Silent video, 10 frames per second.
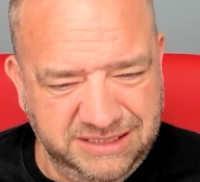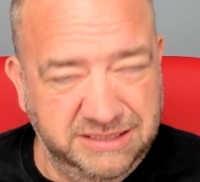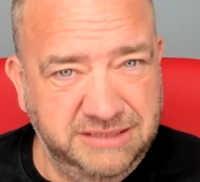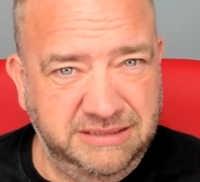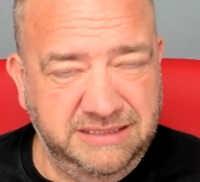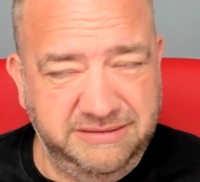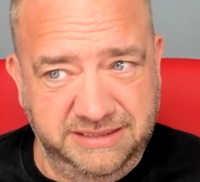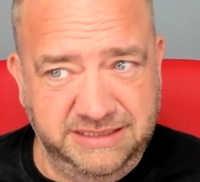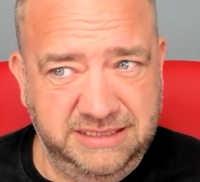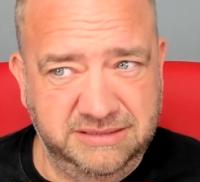23
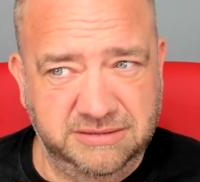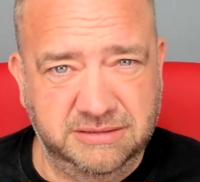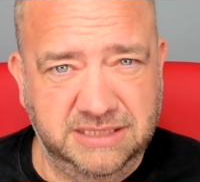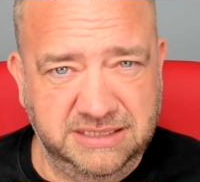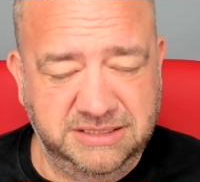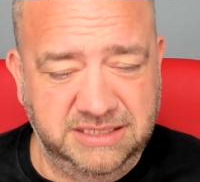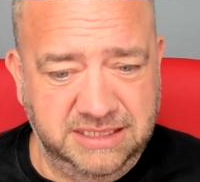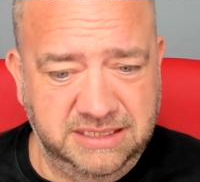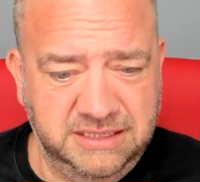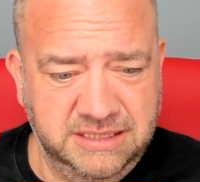years old, that shite.
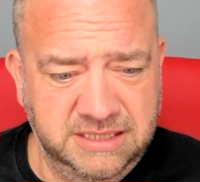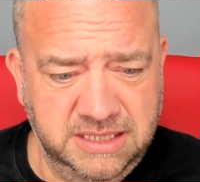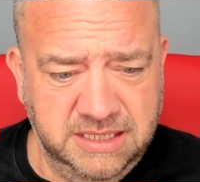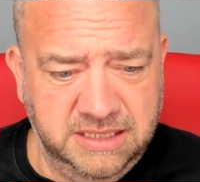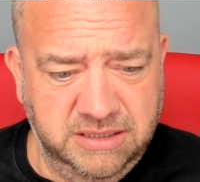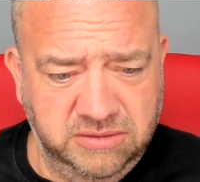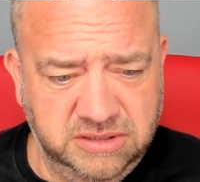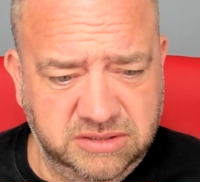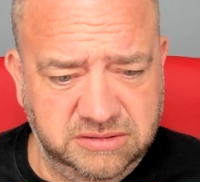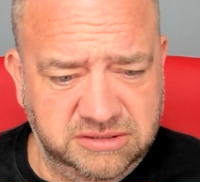Under
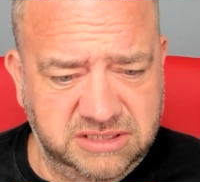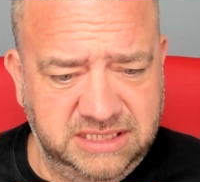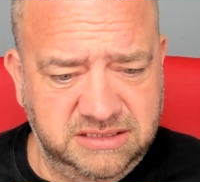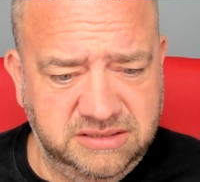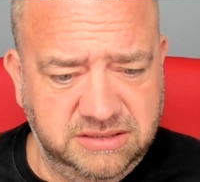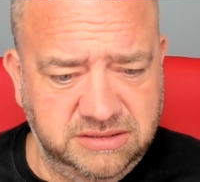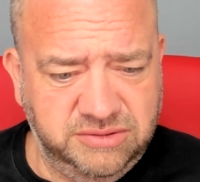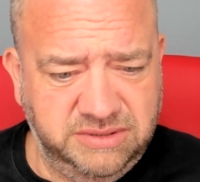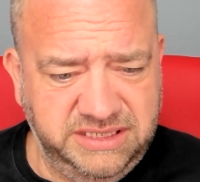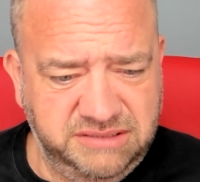contract until
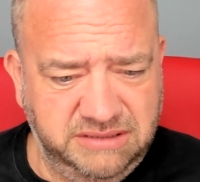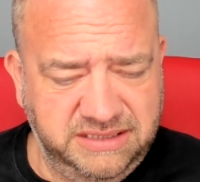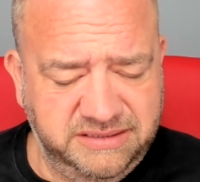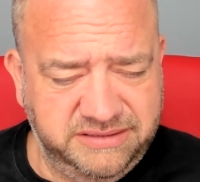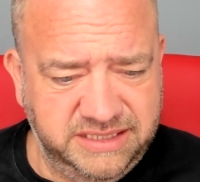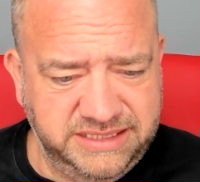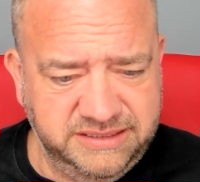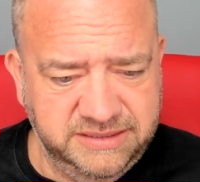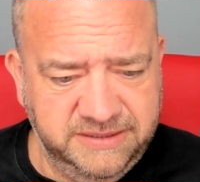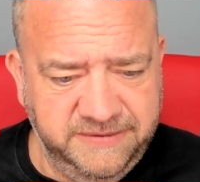2023,
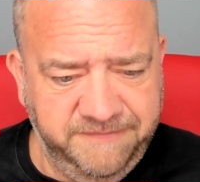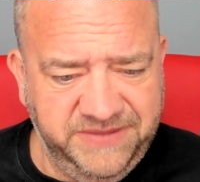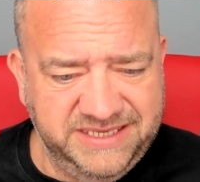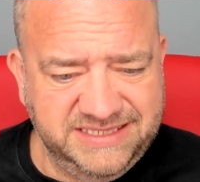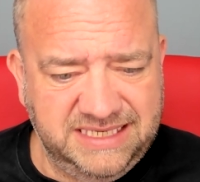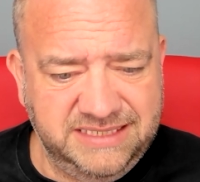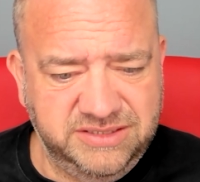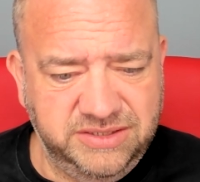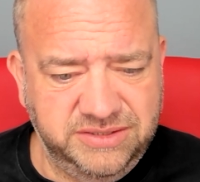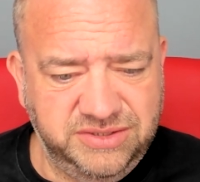Salah
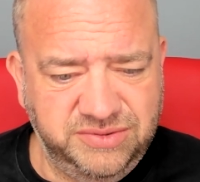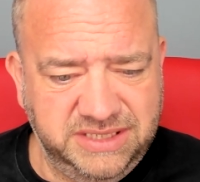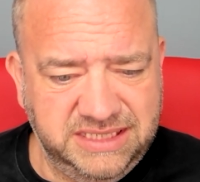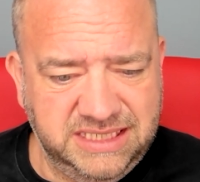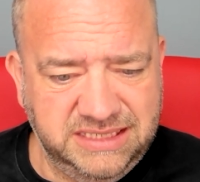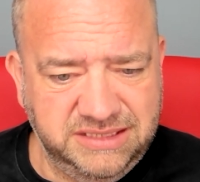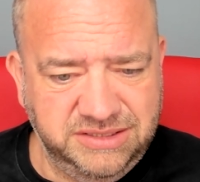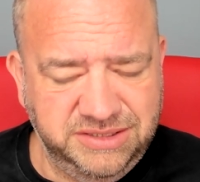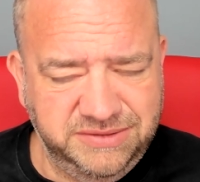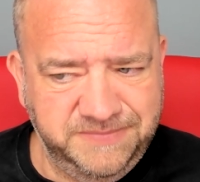turns 29 in
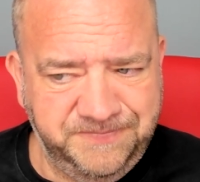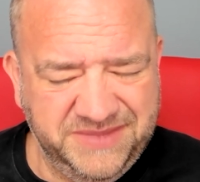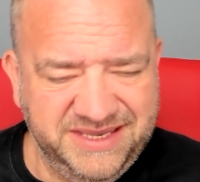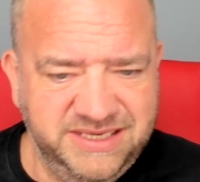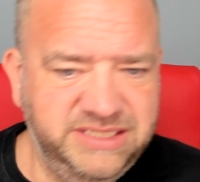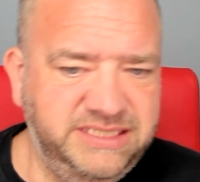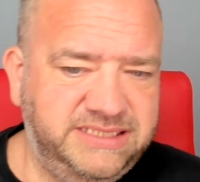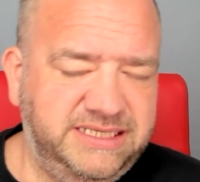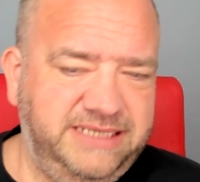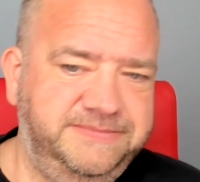June. You
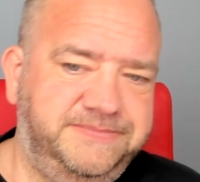see,